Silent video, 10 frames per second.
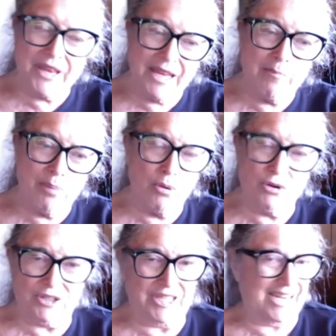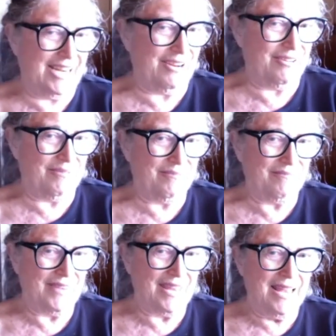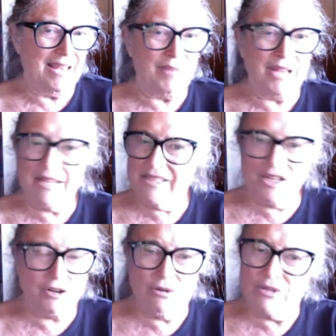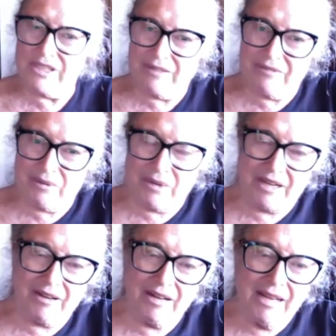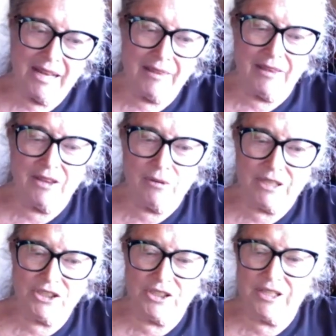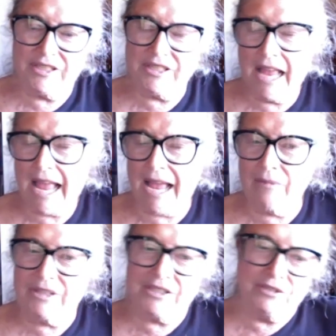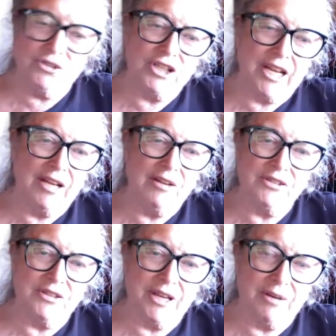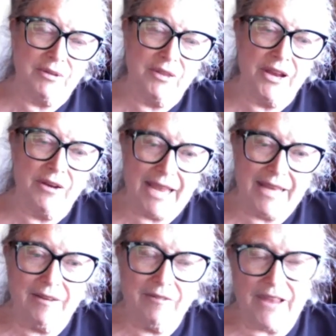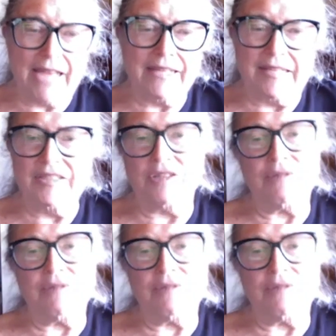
important here mm-hmm. because it occurs everywhere. And then the question is, how does it change there and there? And in fact, is there